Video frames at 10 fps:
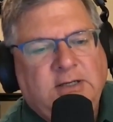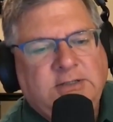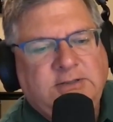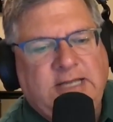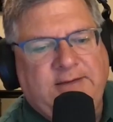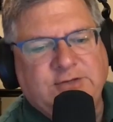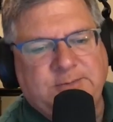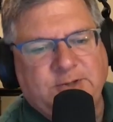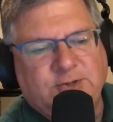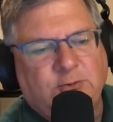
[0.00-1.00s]
to have some
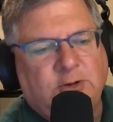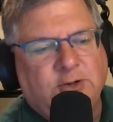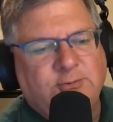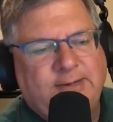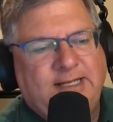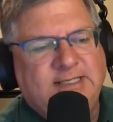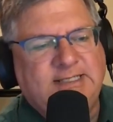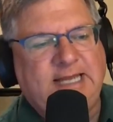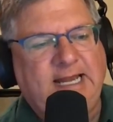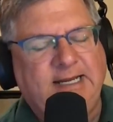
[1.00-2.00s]
of those workers
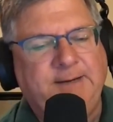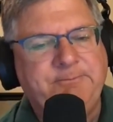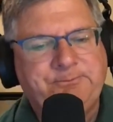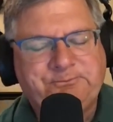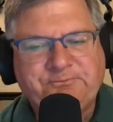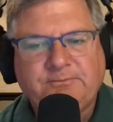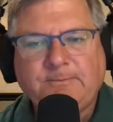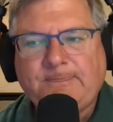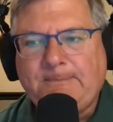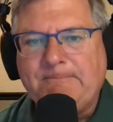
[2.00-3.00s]
reinstated.
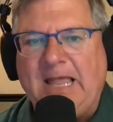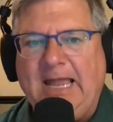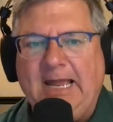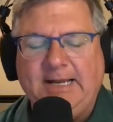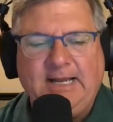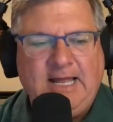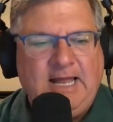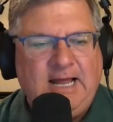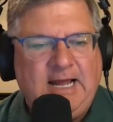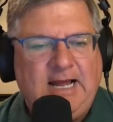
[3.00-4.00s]
And
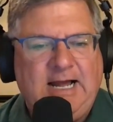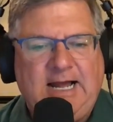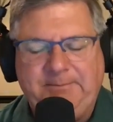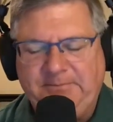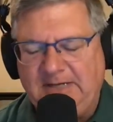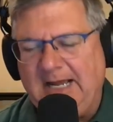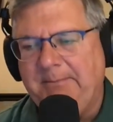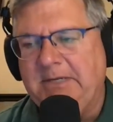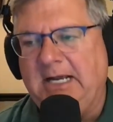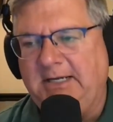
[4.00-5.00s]

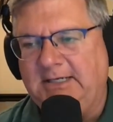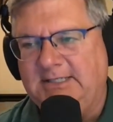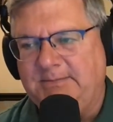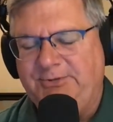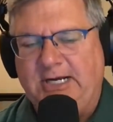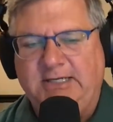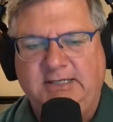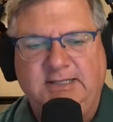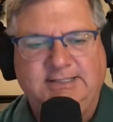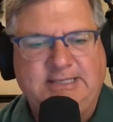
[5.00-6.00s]
I'm not going to subject you
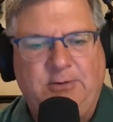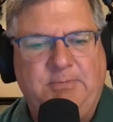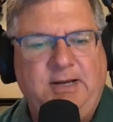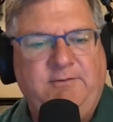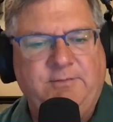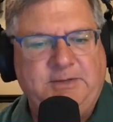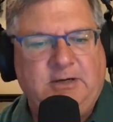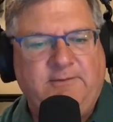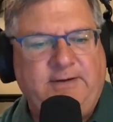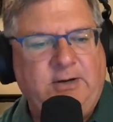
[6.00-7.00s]
to the soundbite from
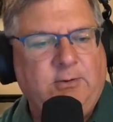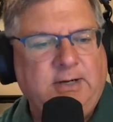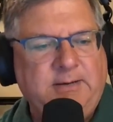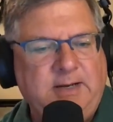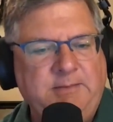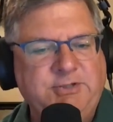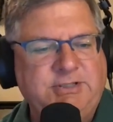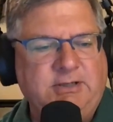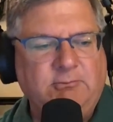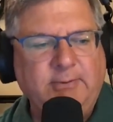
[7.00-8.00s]
Derek Van Orden. I'm just
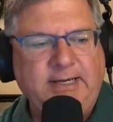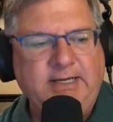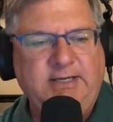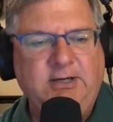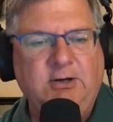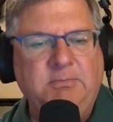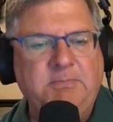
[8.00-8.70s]
going to read it here